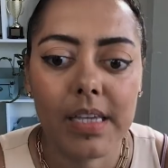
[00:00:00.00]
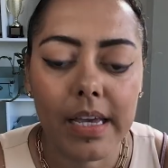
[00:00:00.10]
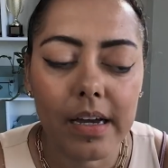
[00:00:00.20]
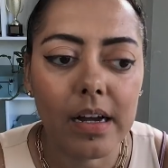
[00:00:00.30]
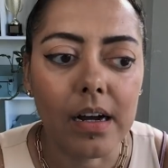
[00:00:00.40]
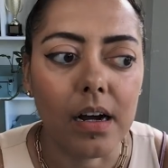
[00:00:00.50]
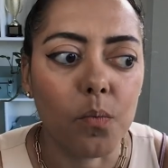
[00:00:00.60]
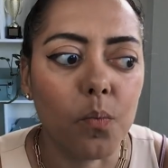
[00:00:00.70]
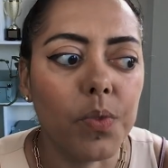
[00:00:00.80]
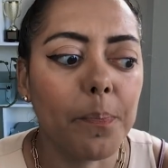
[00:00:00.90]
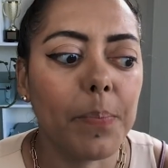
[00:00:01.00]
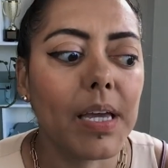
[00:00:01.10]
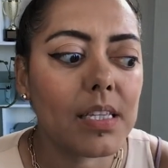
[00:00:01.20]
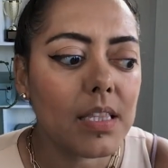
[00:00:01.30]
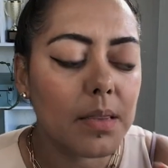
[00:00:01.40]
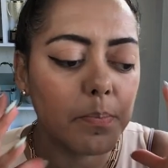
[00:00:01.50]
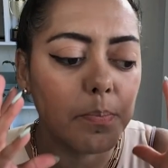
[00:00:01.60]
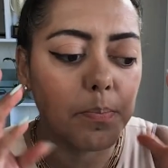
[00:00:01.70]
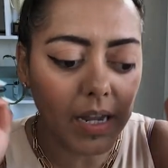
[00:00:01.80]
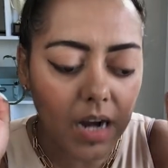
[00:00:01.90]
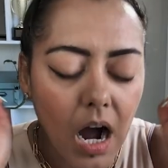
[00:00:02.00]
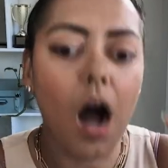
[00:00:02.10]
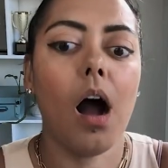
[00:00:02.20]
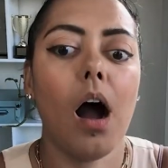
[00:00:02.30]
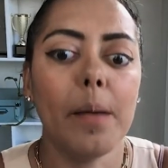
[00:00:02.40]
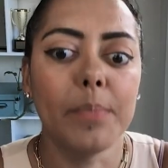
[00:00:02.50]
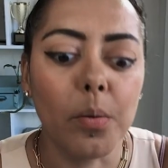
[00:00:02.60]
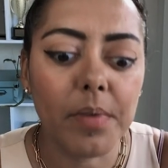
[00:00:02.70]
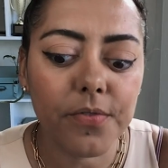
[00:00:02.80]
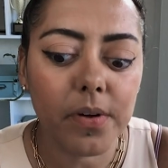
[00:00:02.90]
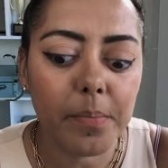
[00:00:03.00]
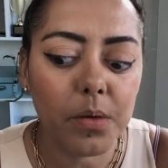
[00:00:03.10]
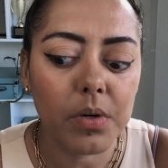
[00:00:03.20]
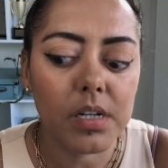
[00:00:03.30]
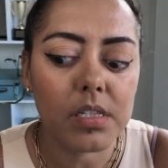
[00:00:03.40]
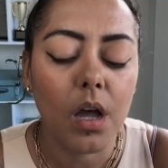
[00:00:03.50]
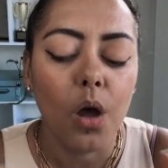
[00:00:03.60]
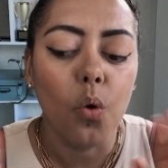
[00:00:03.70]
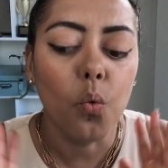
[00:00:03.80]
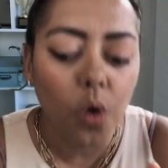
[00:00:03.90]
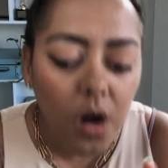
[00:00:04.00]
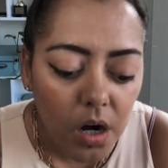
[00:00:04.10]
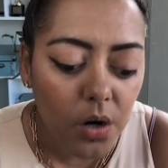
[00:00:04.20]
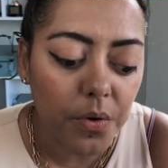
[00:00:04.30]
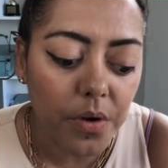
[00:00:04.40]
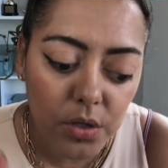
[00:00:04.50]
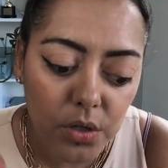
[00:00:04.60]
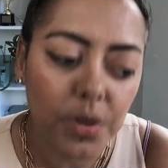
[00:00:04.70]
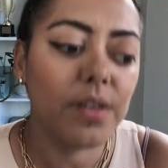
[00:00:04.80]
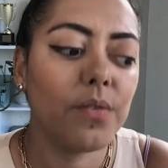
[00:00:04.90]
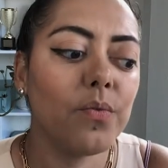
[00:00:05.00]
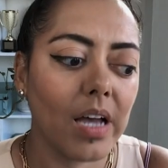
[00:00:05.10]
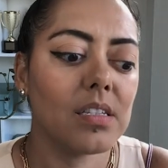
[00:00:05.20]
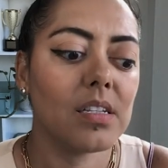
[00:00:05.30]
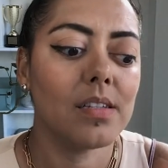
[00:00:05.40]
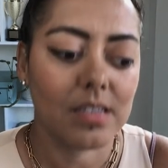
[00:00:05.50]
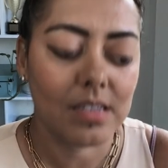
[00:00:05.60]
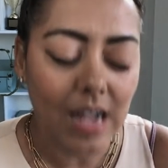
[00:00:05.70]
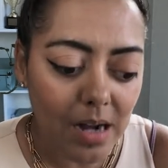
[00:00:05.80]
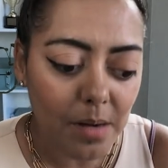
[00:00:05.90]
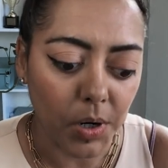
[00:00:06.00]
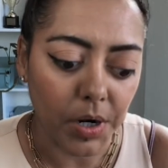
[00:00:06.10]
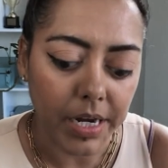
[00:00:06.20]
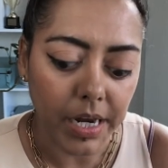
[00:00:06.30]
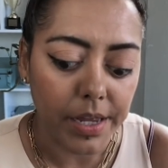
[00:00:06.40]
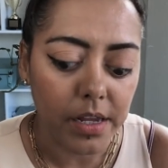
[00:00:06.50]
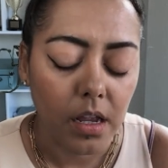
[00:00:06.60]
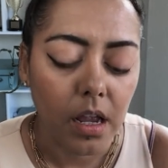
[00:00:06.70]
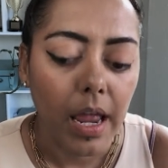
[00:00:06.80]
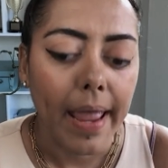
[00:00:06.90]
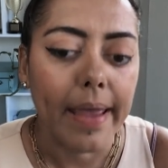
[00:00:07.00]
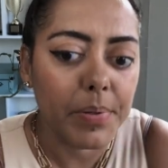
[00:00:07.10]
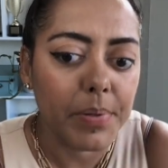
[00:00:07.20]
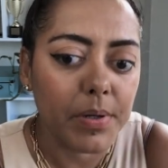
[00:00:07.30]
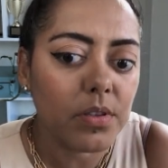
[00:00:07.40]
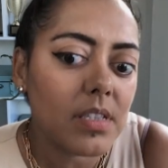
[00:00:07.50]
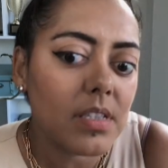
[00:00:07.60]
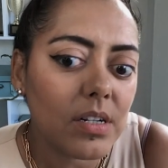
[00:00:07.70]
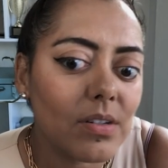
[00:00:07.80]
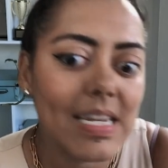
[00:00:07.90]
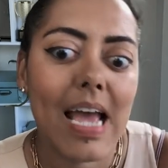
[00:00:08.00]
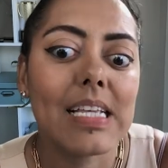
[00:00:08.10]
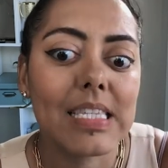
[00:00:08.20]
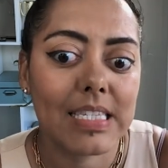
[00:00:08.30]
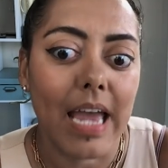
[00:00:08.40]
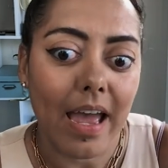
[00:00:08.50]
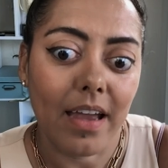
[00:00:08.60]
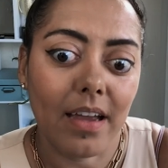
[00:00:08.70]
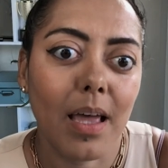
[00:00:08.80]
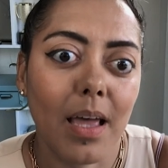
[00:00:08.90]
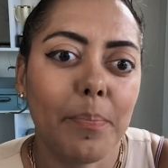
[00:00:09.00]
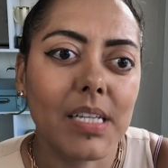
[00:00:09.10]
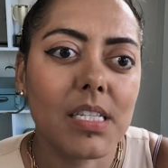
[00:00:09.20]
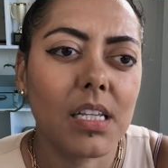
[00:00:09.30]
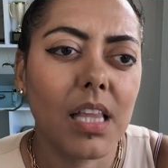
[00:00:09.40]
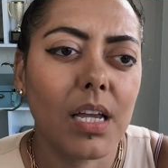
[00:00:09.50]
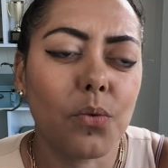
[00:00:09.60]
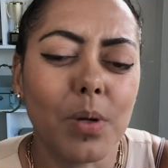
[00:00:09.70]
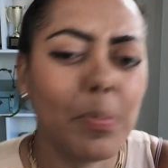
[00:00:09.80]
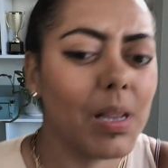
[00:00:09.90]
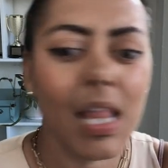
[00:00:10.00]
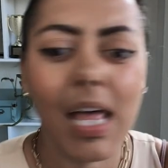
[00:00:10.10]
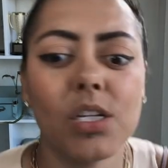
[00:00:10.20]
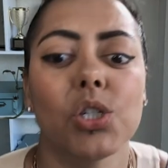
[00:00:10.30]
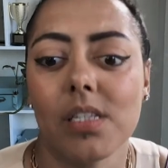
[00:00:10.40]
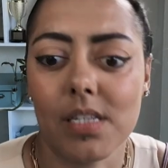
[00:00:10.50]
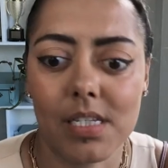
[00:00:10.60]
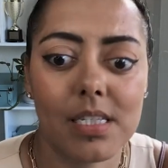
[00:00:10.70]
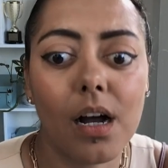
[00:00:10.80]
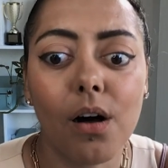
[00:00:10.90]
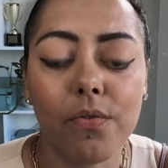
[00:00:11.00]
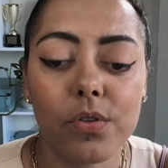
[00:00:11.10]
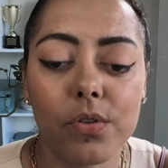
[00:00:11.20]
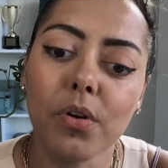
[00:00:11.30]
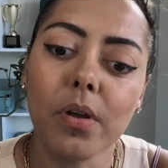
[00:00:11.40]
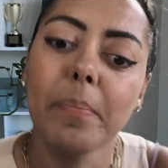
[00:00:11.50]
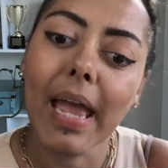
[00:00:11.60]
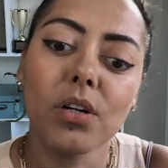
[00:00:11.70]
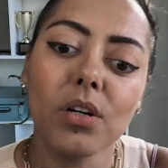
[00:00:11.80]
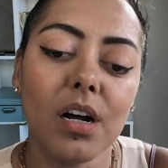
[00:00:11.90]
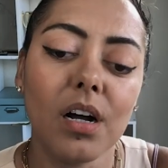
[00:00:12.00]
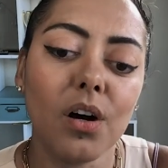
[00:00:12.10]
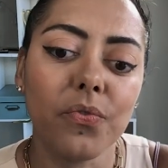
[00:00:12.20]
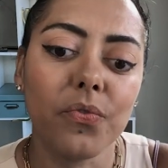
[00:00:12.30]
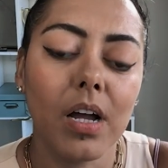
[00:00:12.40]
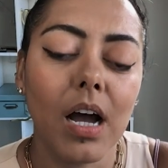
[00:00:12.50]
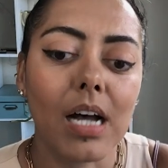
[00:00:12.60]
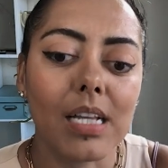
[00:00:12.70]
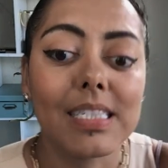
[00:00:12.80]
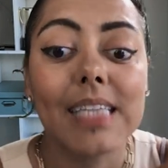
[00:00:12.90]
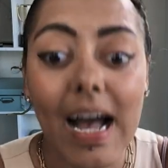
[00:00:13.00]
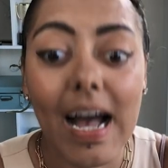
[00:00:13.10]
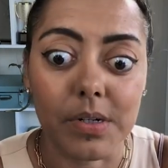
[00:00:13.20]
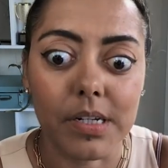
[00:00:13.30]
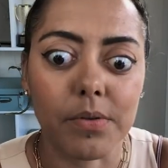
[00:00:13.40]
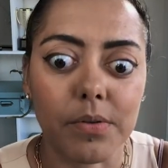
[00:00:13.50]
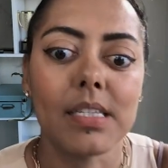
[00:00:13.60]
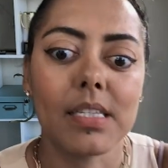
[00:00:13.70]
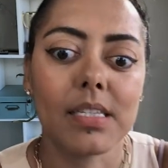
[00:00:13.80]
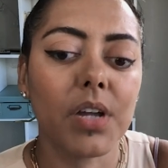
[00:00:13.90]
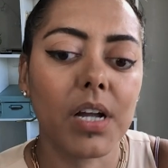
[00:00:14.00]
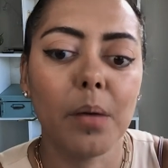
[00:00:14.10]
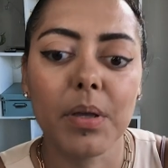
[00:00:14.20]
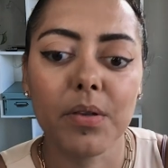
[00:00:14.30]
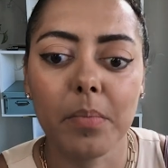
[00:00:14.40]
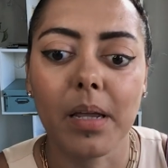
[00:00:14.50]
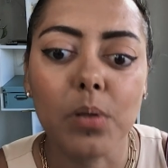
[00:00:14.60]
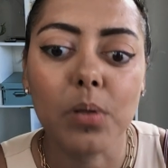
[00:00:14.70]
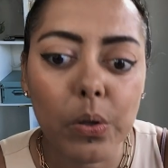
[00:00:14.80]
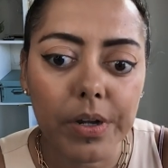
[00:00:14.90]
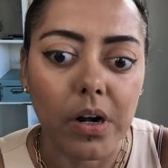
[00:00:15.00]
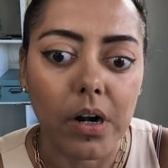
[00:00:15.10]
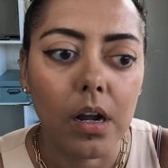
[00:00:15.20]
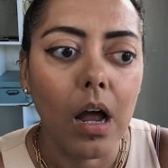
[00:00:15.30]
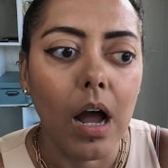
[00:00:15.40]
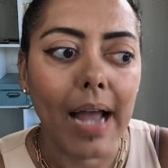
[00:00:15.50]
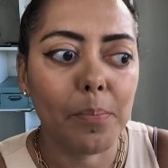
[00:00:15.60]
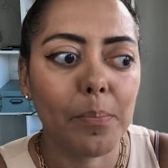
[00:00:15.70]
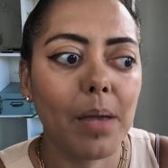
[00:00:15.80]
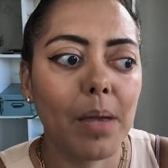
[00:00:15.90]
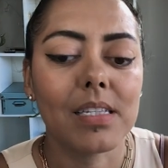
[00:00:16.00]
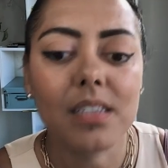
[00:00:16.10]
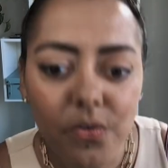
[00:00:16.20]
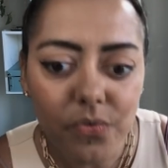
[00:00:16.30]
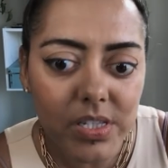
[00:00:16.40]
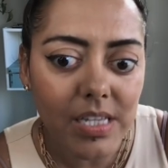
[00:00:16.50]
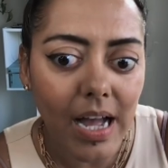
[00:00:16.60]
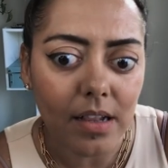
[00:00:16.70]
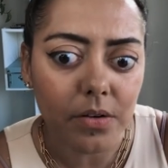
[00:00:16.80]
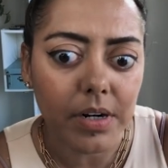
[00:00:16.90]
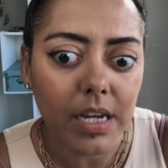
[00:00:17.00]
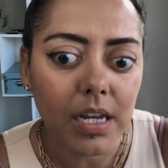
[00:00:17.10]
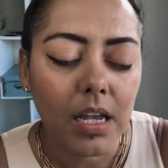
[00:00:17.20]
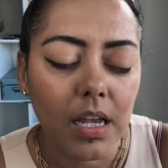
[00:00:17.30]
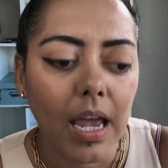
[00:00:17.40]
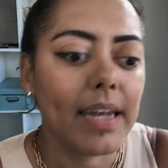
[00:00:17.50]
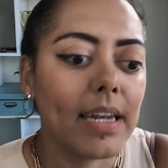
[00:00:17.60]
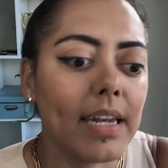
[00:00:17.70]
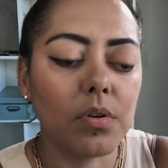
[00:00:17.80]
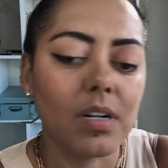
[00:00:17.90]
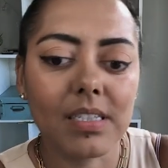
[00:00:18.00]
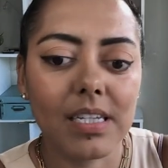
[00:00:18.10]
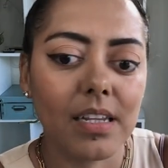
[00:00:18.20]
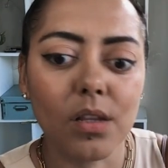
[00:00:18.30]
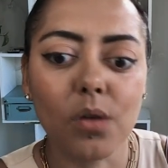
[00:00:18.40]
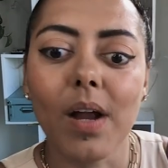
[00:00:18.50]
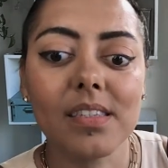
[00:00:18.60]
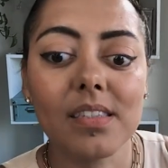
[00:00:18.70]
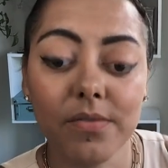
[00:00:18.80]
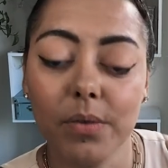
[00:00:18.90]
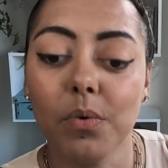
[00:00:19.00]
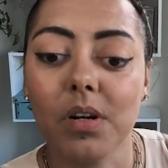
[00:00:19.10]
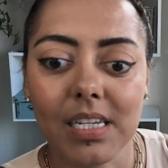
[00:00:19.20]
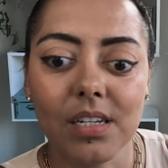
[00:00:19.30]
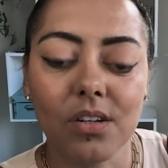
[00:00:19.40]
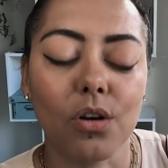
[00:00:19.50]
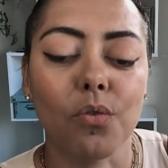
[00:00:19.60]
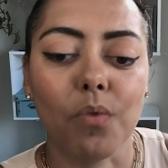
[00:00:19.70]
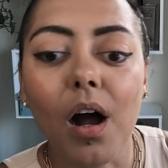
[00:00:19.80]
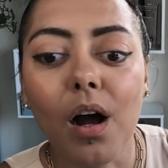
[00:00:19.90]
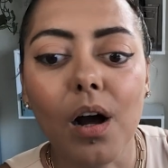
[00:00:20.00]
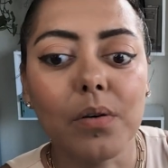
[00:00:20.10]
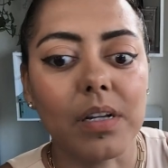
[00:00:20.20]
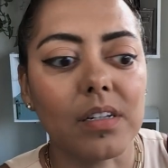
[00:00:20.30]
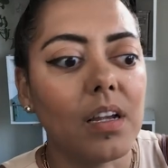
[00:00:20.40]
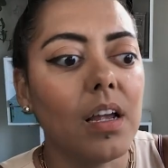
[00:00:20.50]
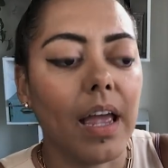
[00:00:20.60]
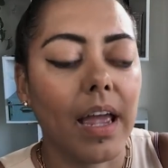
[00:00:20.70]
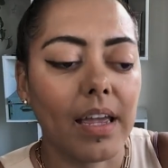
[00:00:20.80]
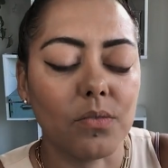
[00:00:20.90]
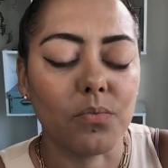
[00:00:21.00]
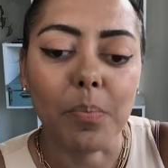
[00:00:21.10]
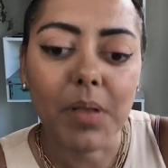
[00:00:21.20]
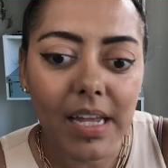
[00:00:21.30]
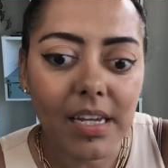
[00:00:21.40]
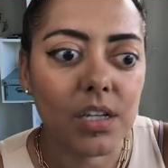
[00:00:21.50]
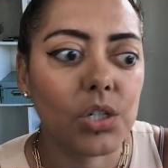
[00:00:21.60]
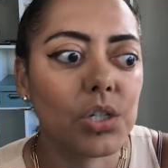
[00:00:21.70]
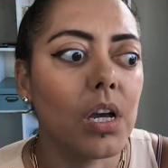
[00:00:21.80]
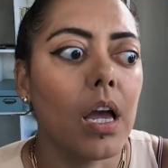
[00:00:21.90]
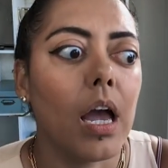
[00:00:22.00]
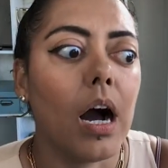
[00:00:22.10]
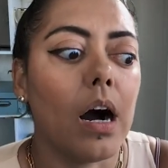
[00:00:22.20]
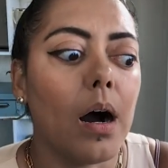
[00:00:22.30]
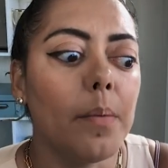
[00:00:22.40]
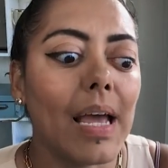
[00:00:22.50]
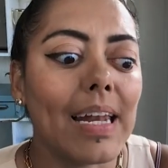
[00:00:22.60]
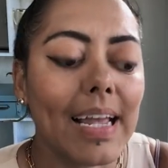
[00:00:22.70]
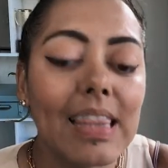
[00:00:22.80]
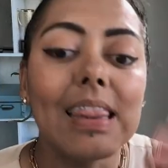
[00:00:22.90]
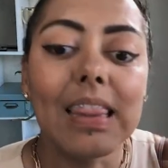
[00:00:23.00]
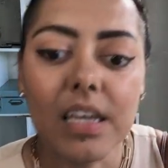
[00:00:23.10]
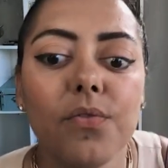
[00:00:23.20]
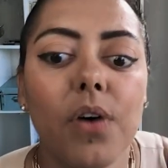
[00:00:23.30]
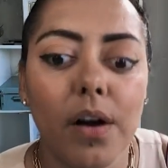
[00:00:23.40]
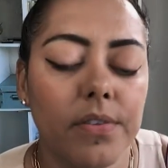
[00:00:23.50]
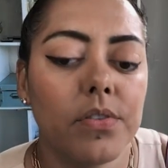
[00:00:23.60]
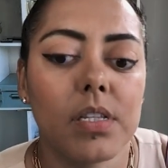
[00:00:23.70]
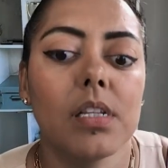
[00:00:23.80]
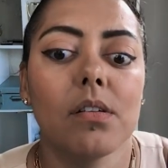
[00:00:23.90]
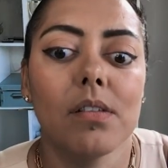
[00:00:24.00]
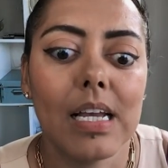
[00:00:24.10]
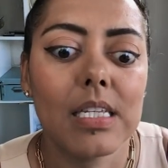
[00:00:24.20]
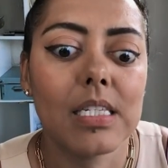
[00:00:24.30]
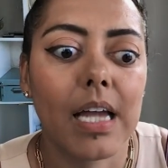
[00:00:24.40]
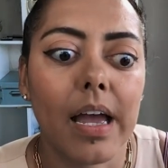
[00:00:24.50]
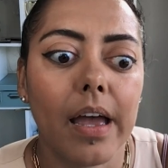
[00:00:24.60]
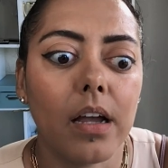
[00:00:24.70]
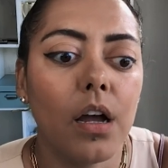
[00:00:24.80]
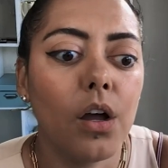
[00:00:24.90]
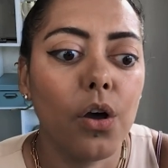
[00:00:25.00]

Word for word: Yeah. The biggest like aha moment for me was whoa, you can invest in the stock market and build this little nest egg that basically like replenishes itself. So you can pay yourself a salary, right? Instead of it coming from my employer, I can pay myself a salary and it will continue and the rest of it will continue to grow and and replenish um, and I can live off of this little nest egg